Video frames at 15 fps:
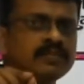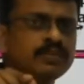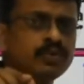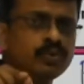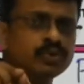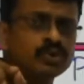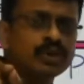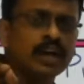
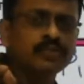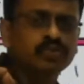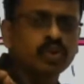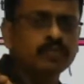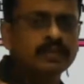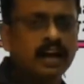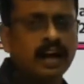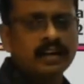you should
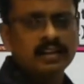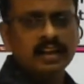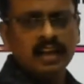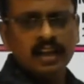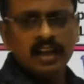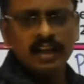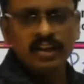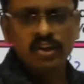assume that
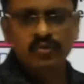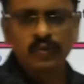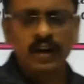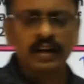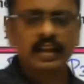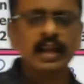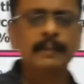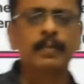it is
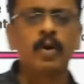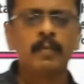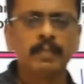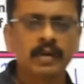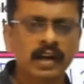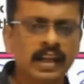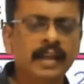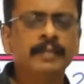working
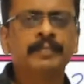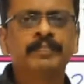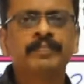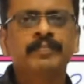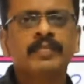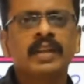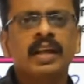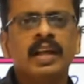properly,
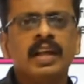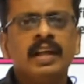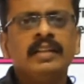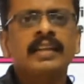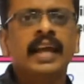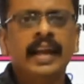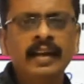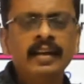
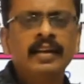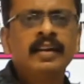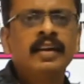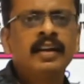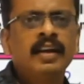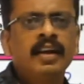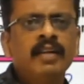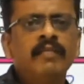then
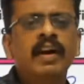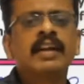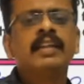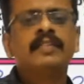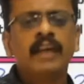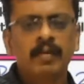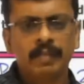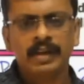what is
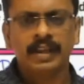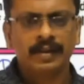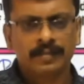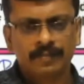happening?